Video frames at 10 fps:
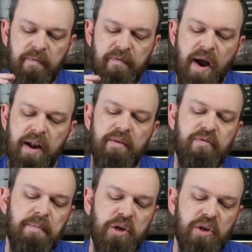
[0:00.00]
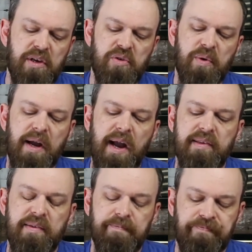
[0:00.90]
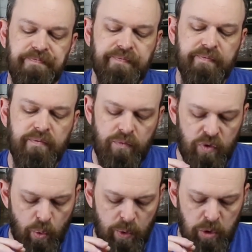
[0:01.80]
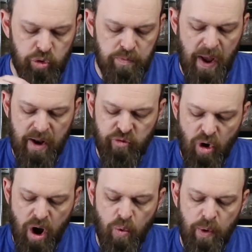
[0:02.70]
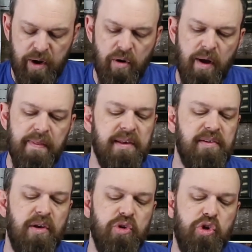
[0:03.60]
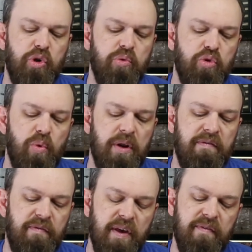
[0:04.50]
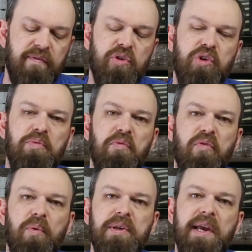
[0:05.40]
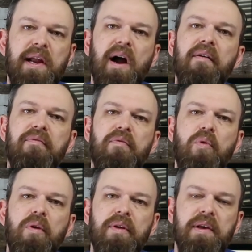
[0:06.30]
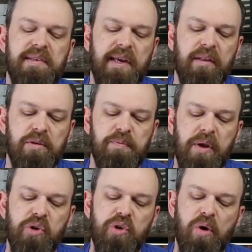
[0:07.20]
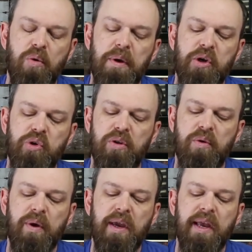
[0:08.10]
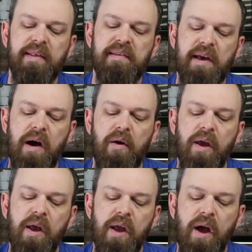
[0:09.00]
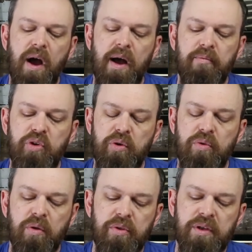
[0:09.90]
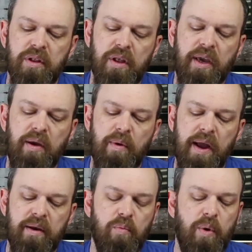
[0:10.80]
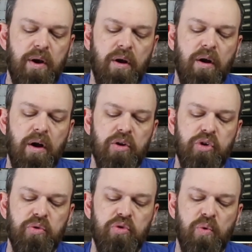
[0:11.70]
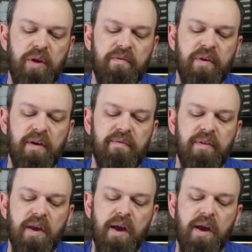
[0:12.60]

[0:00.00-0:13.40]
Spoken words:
Final information on this one, guys. We will draw a winner on this on June 25th, just before we take off for the St. Louis Pen Show. We'll make sure that we get this out to the lucky random winner on June 25th.